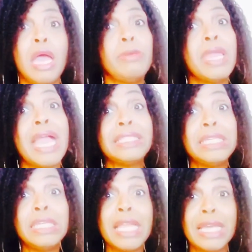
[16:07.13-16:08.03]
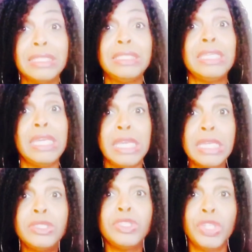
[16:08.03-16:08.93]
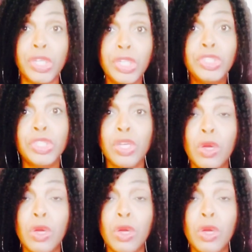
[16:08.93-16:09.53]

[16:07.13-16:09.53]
I mean, acting classes is good to